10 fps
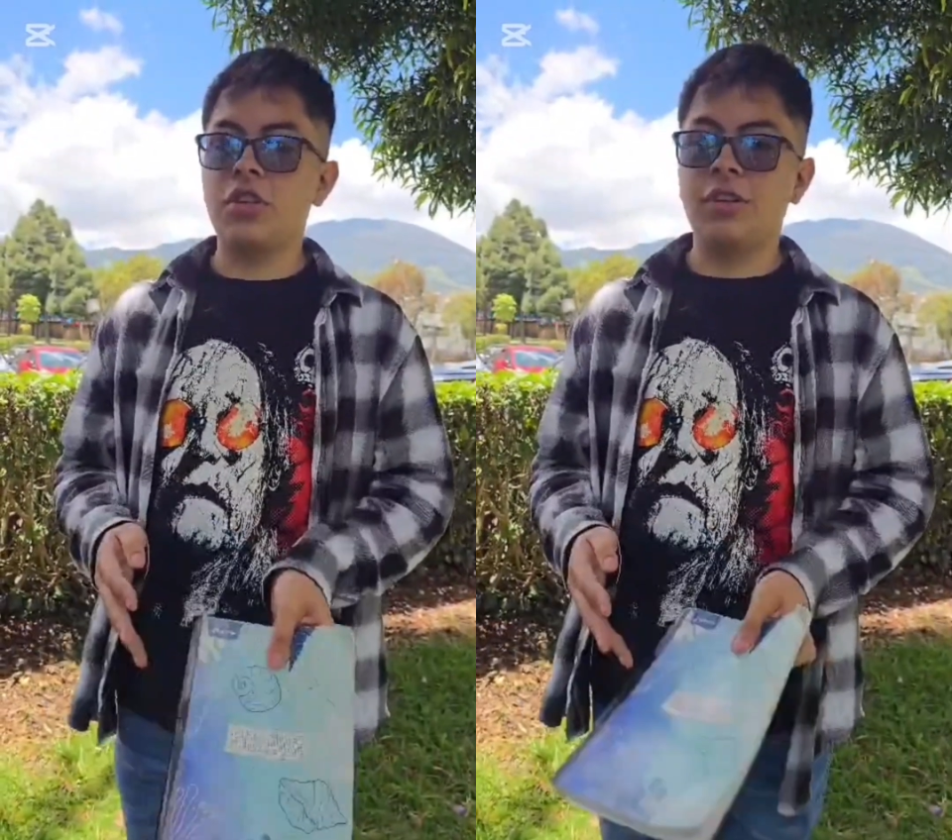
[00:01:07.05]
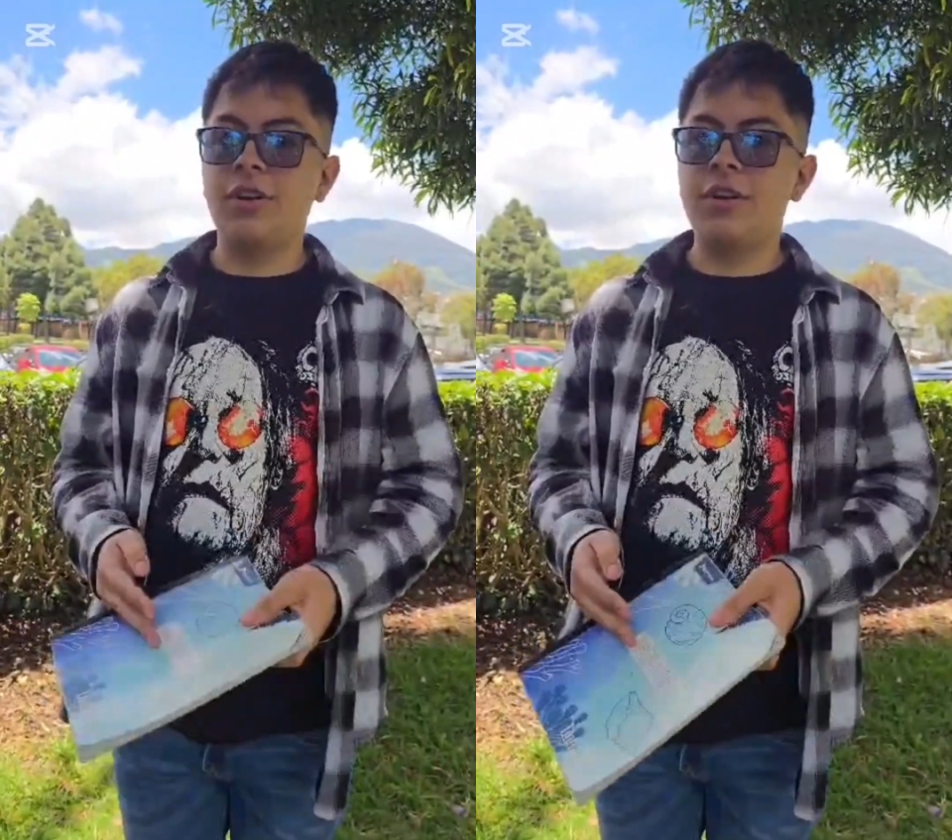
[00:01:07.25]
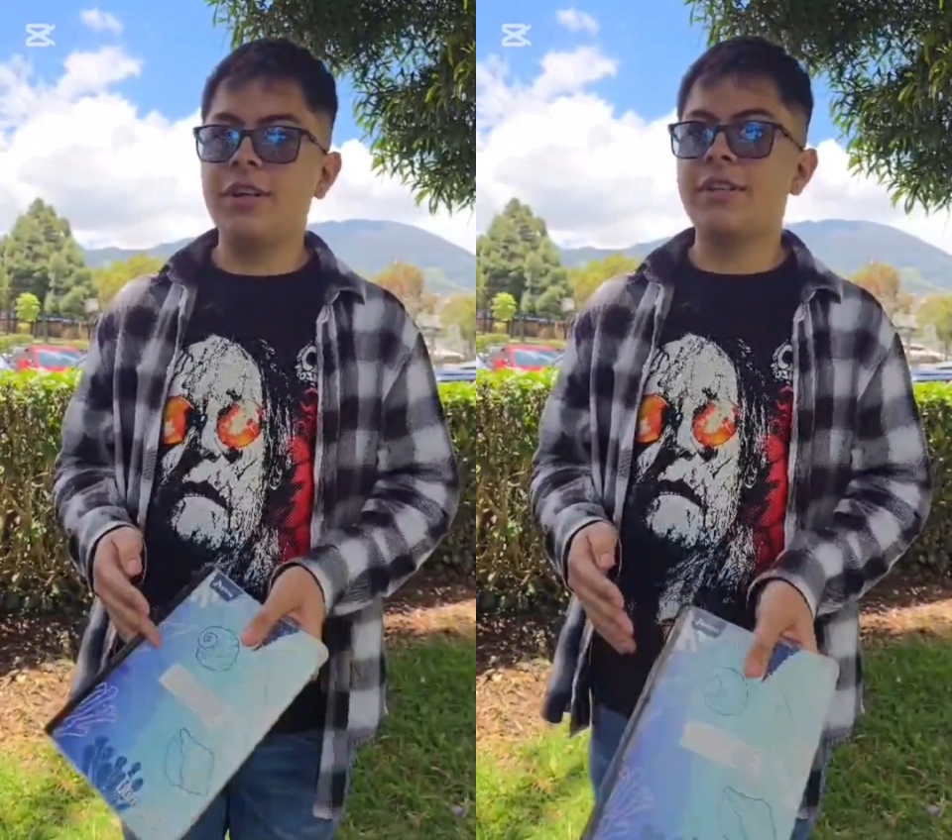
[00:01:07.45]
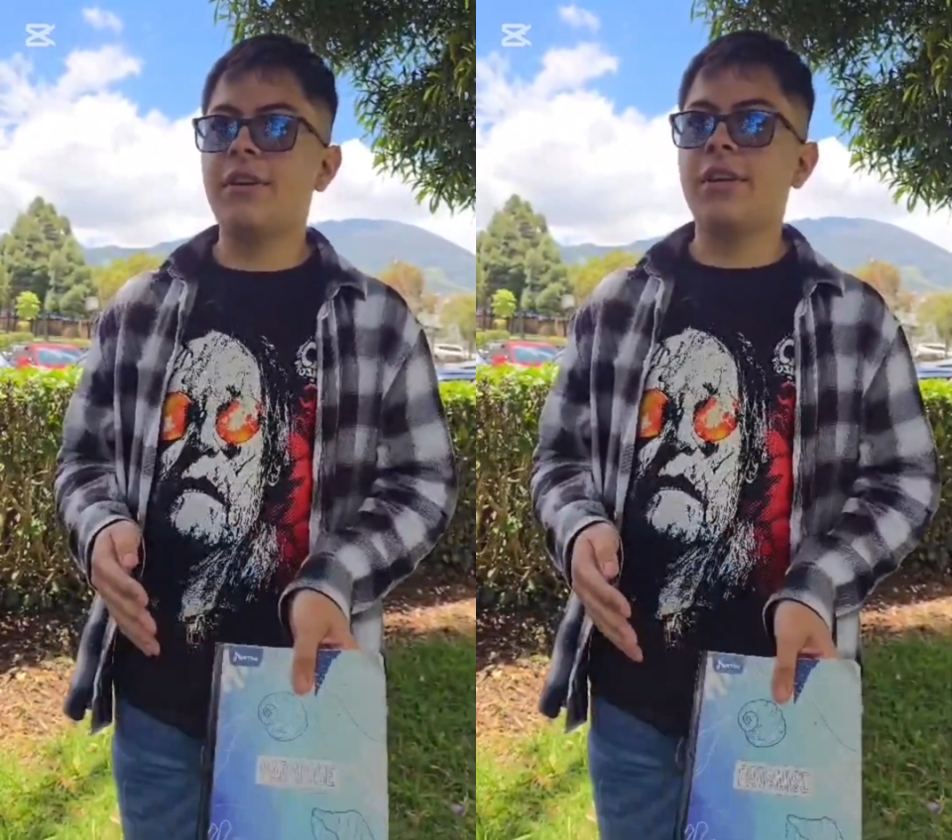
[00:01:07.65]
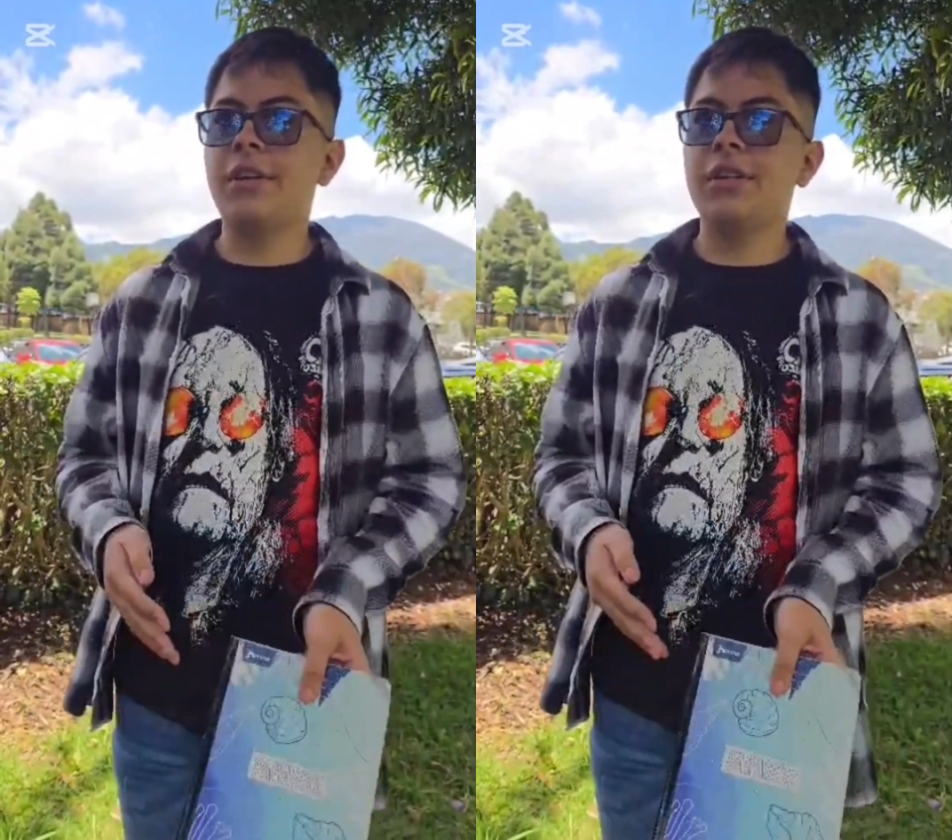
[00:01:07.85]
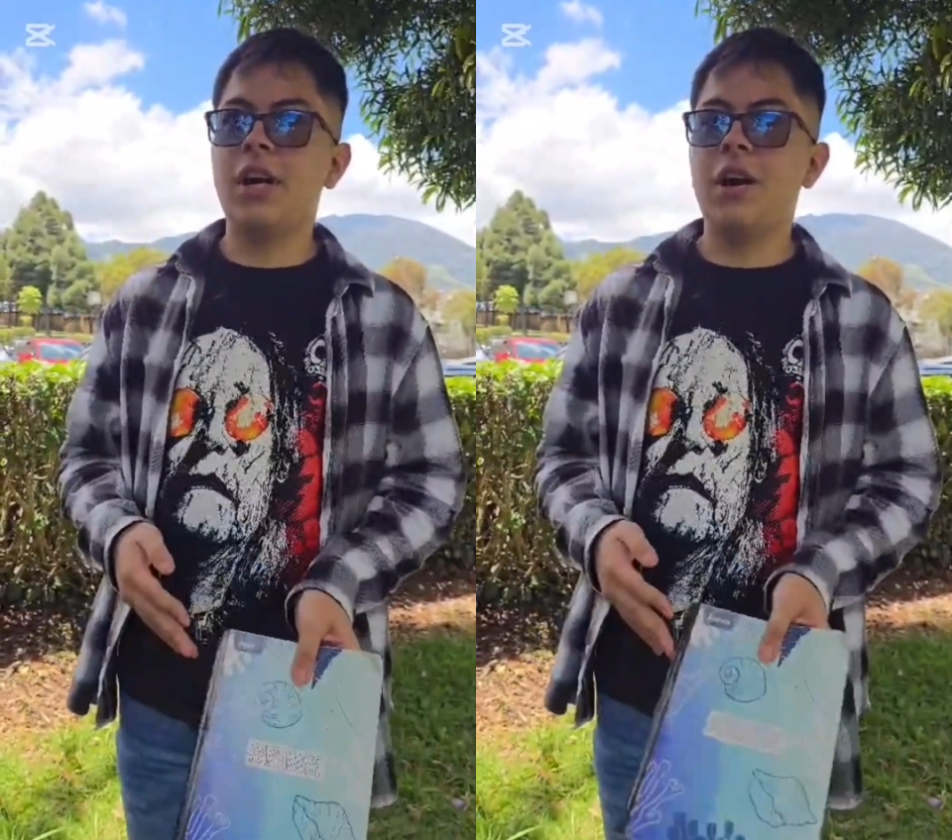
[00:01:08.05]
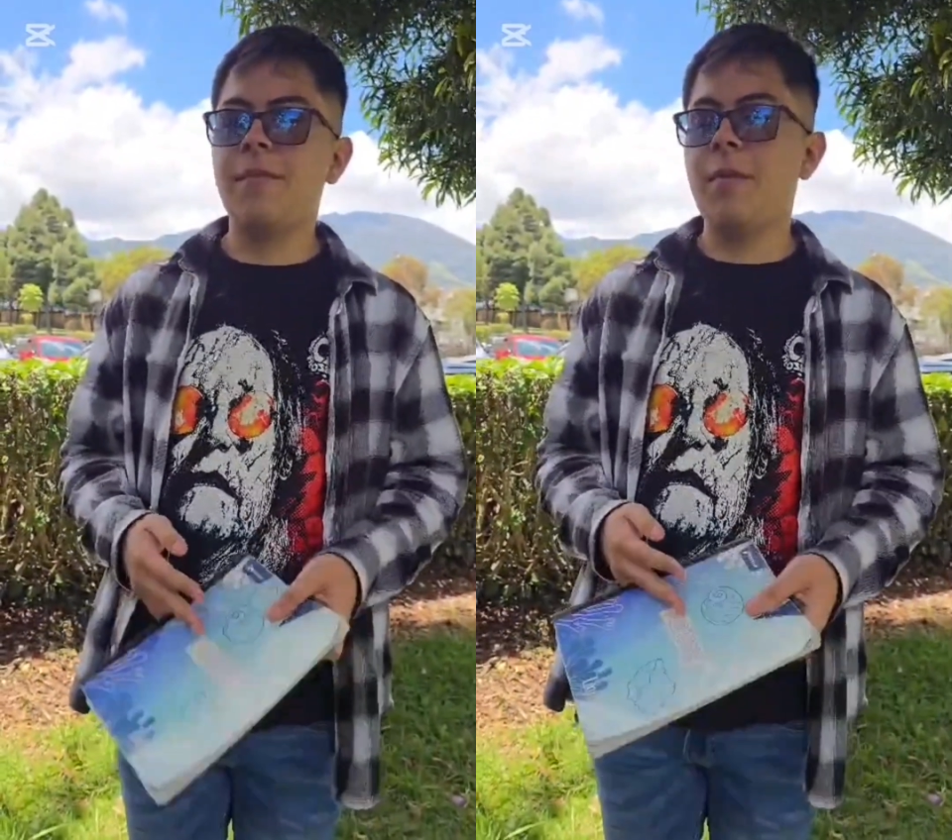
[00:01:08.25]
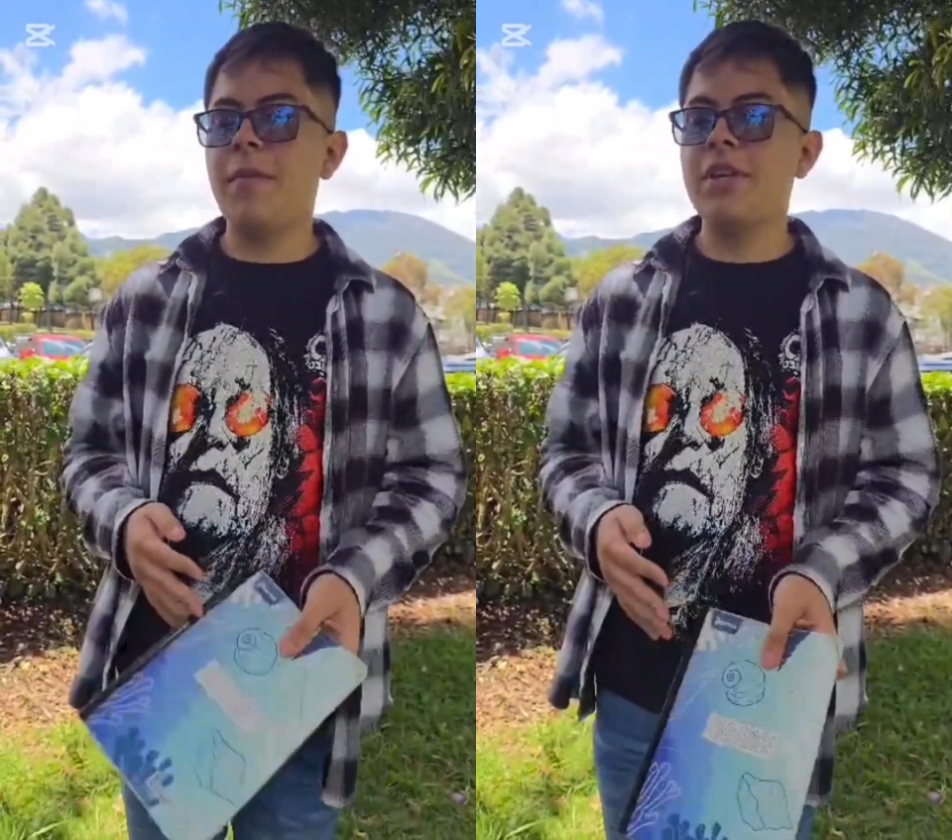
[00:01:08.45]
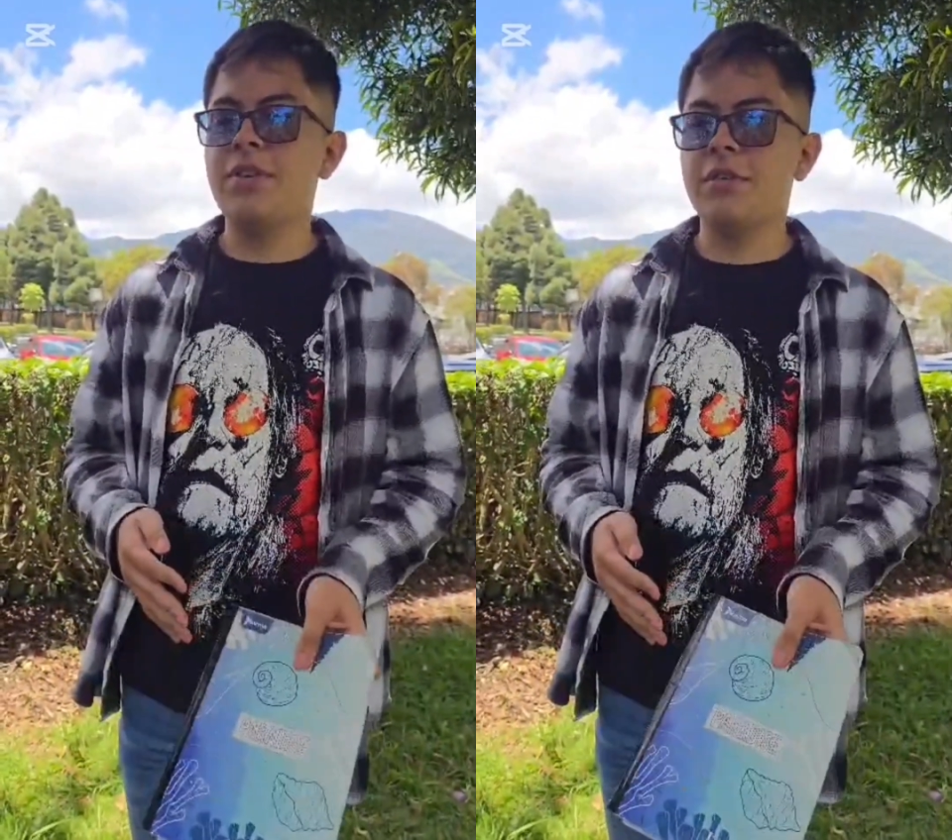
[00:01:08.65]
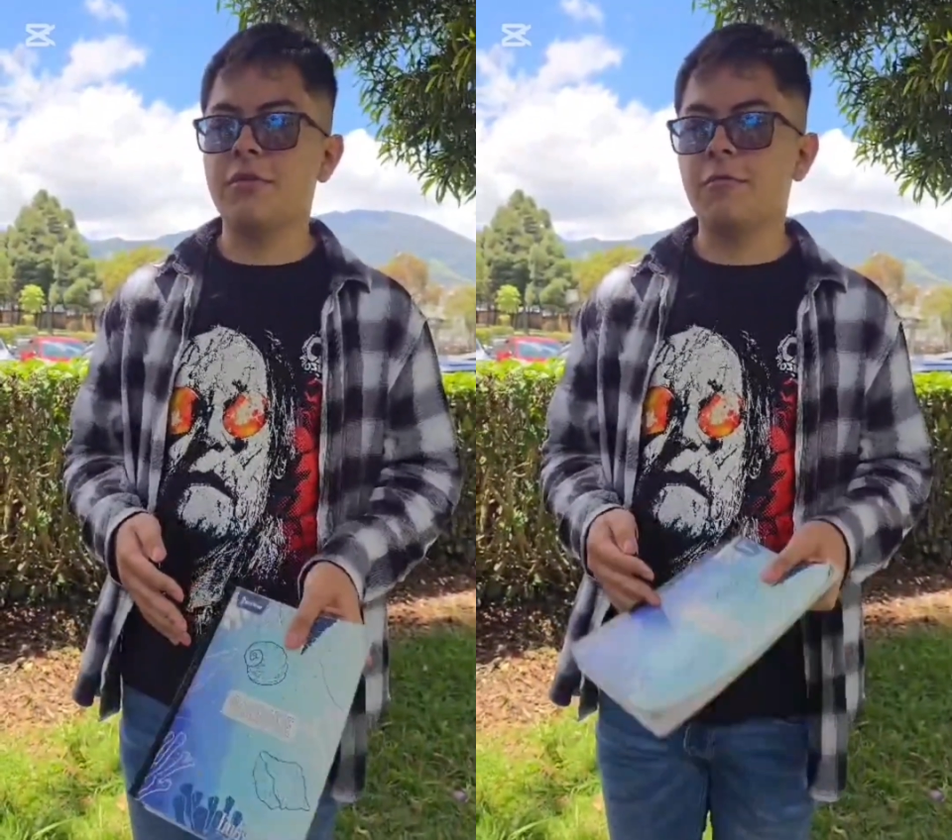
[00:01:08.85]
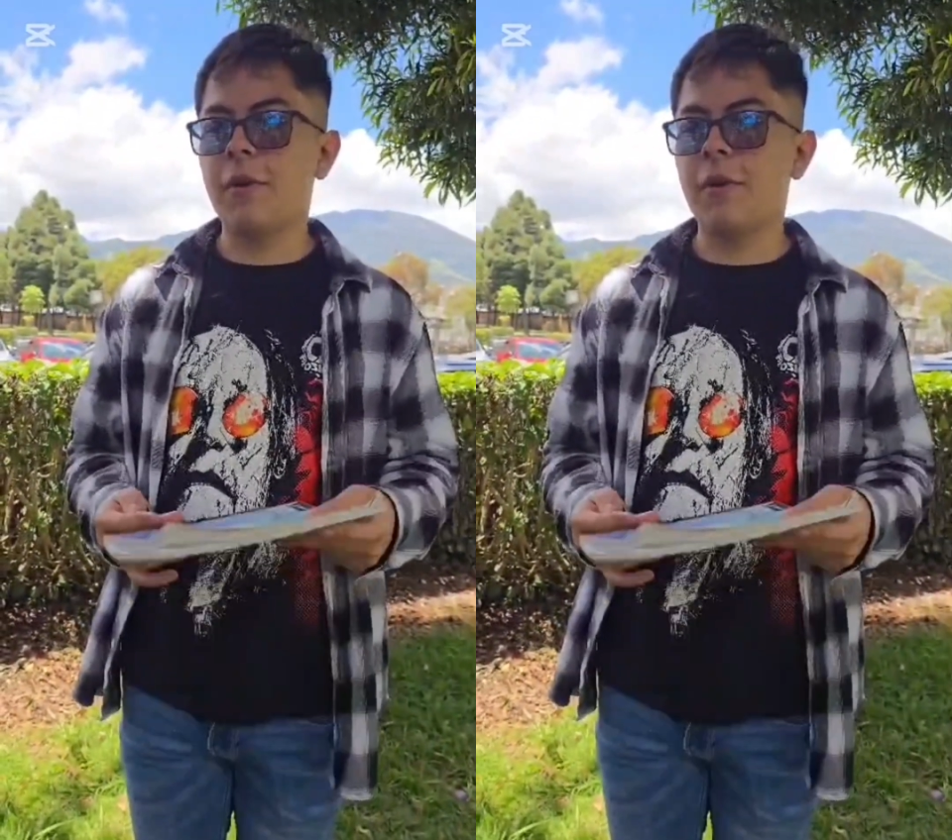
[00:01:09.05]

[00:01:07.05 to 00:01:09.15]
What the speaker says: learning strategies have dimensions.